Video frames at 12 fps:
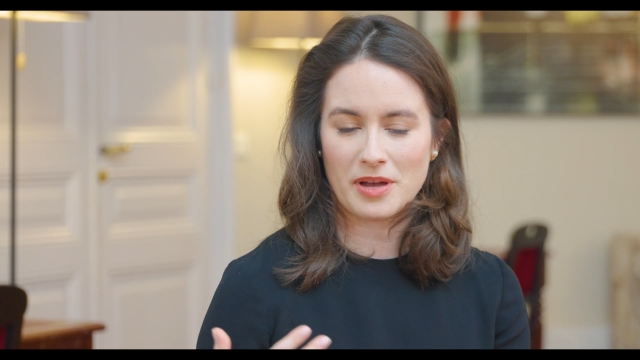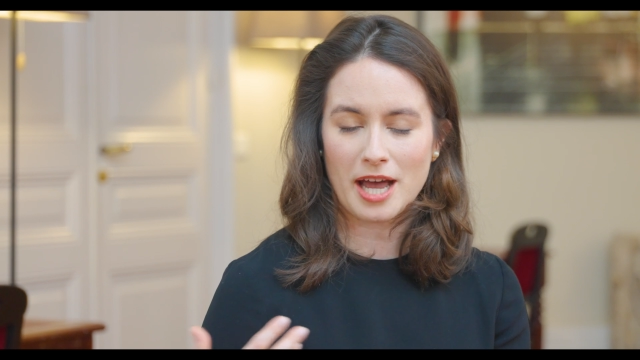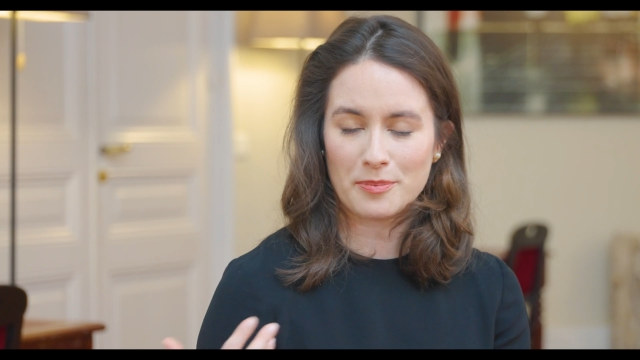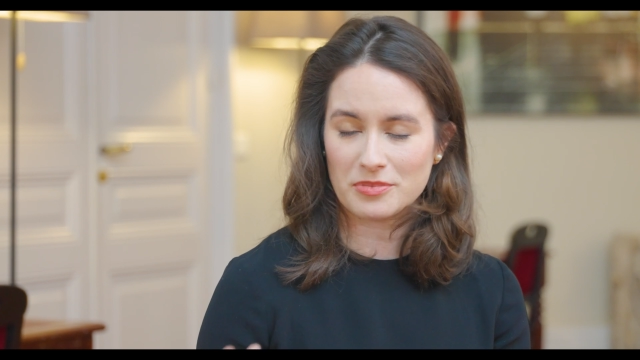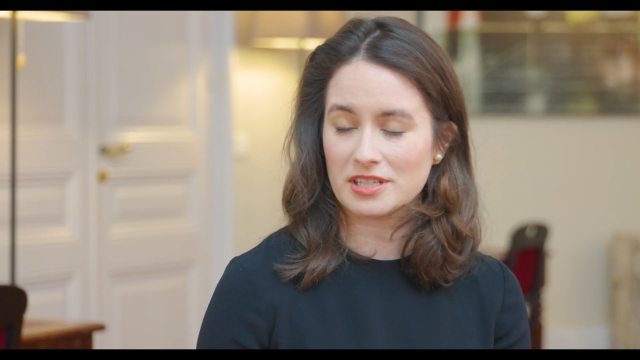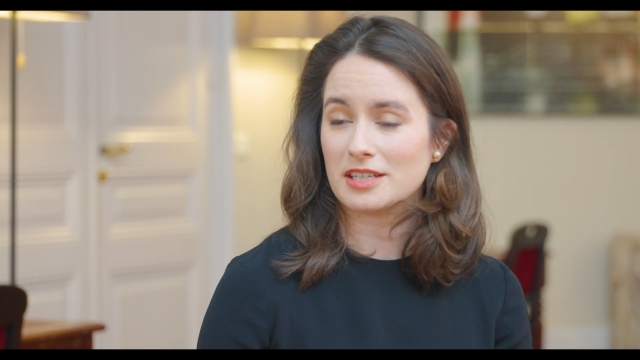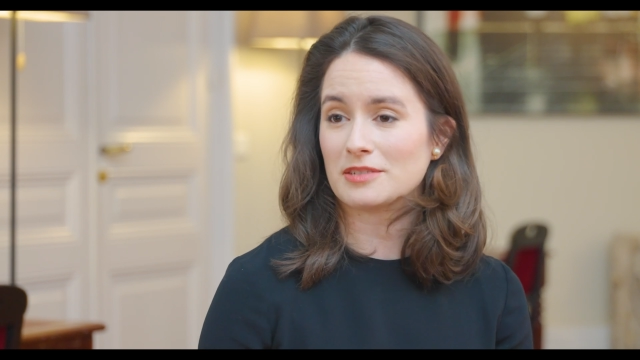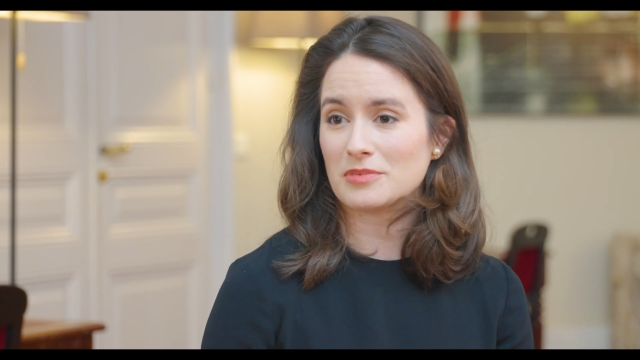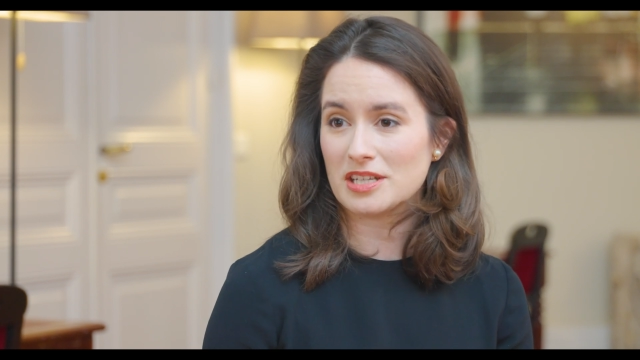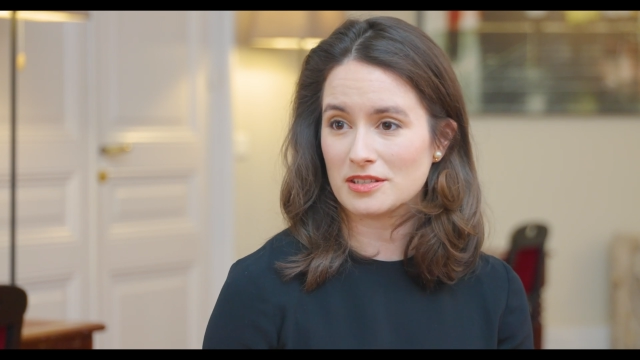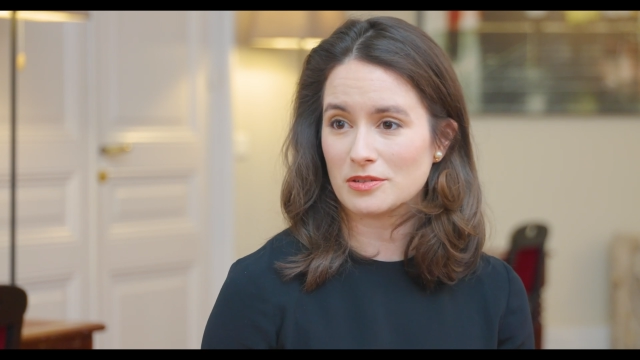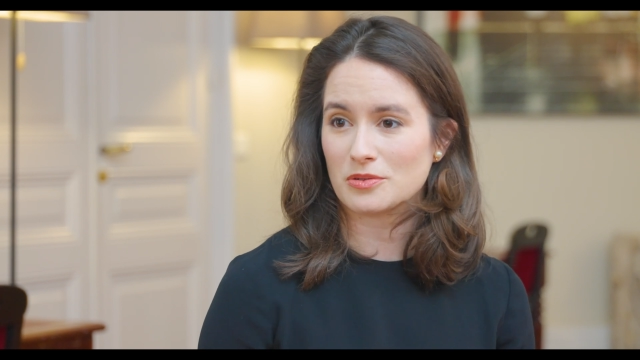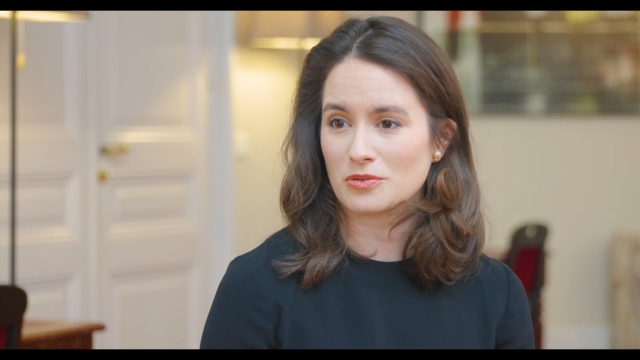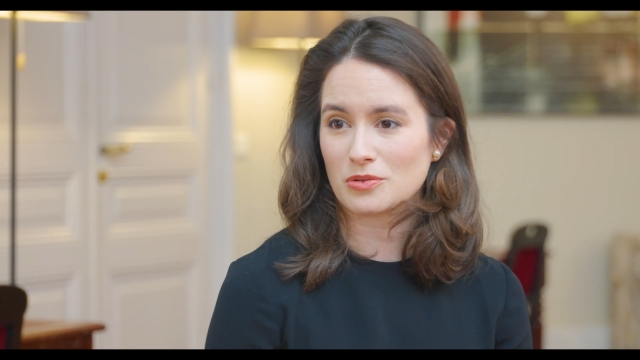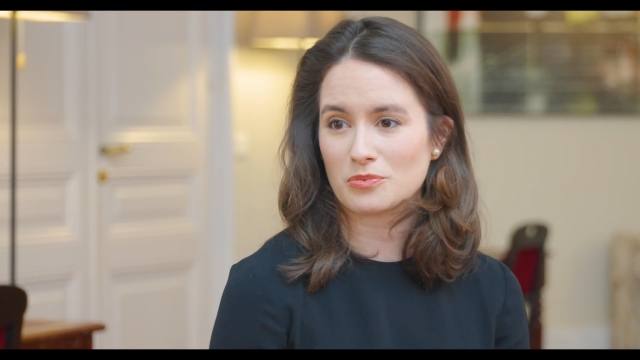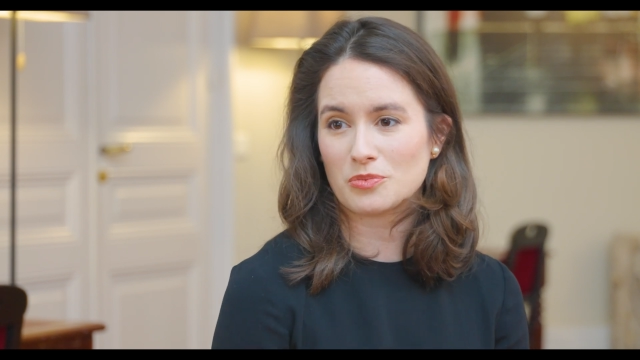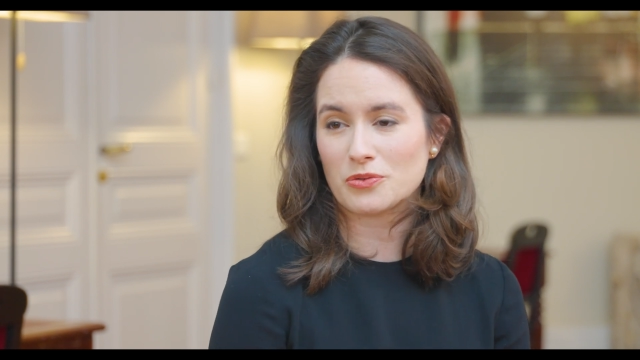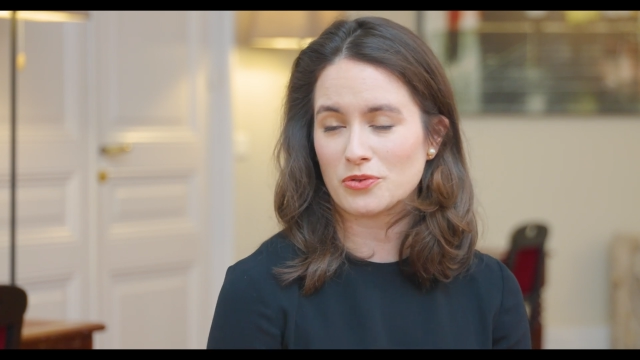happening in the
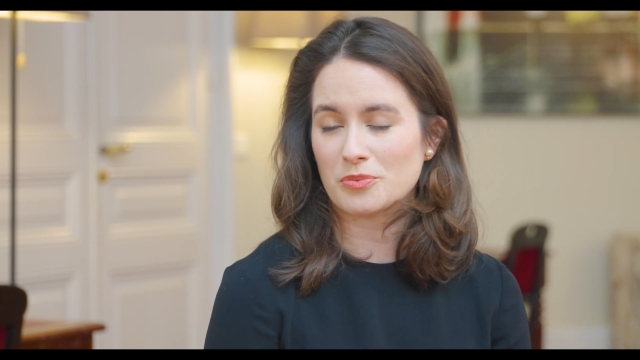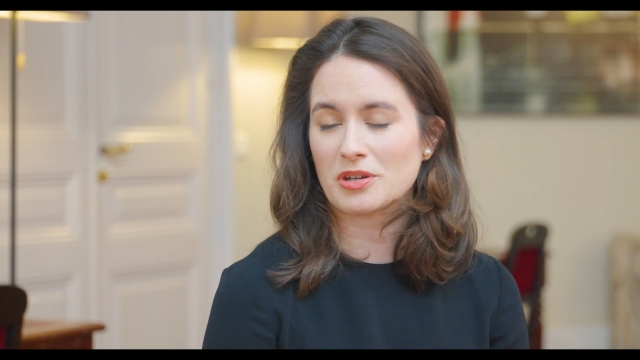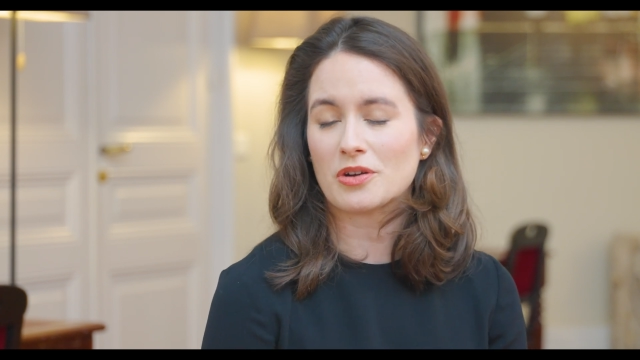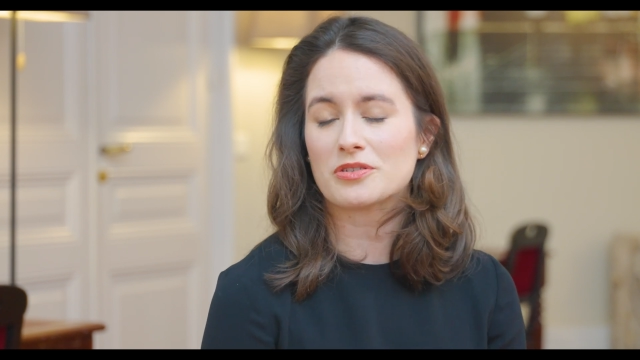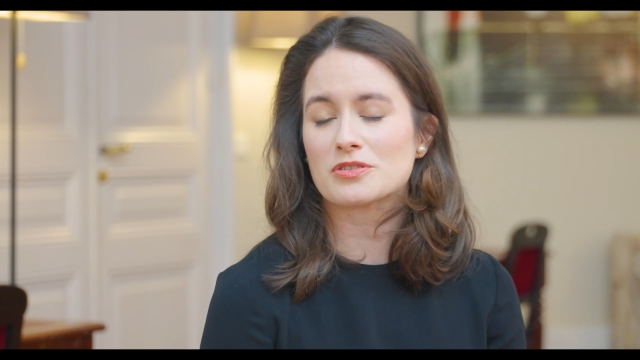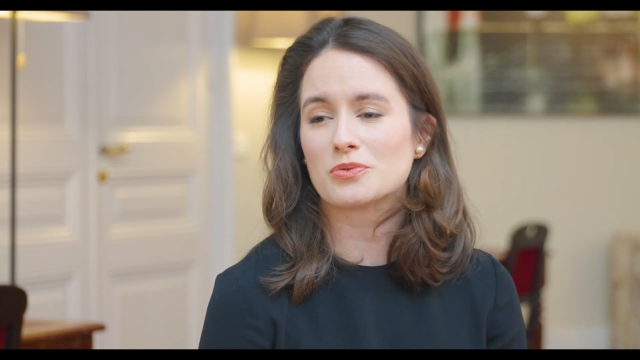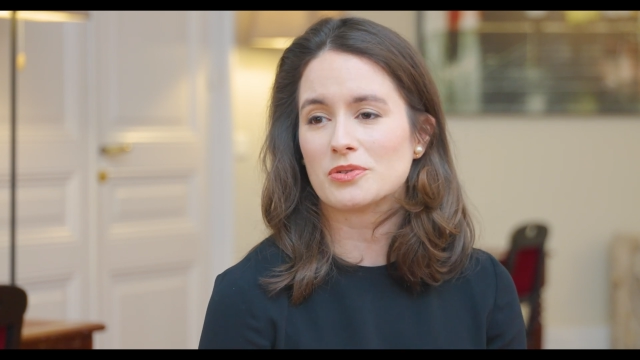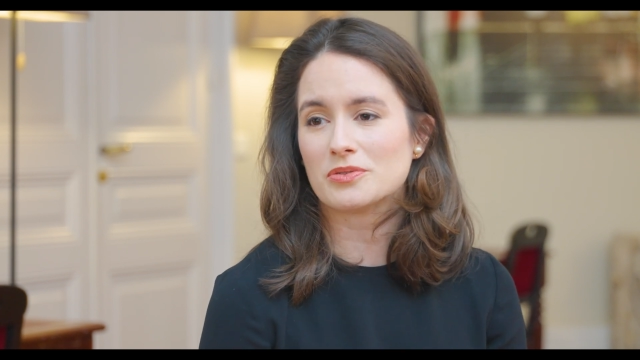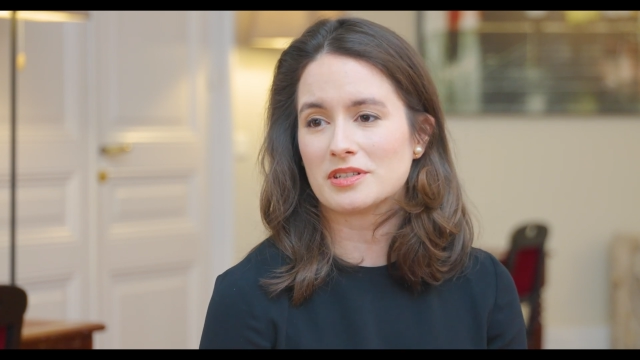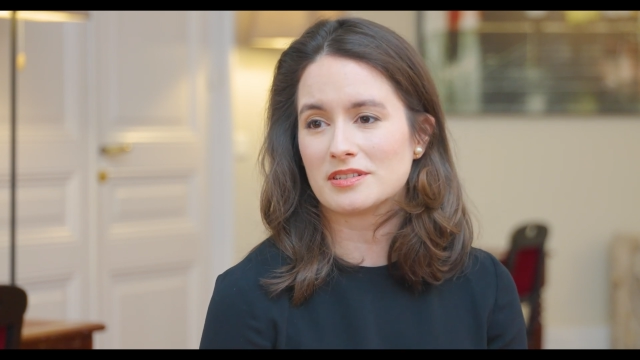performing arts world,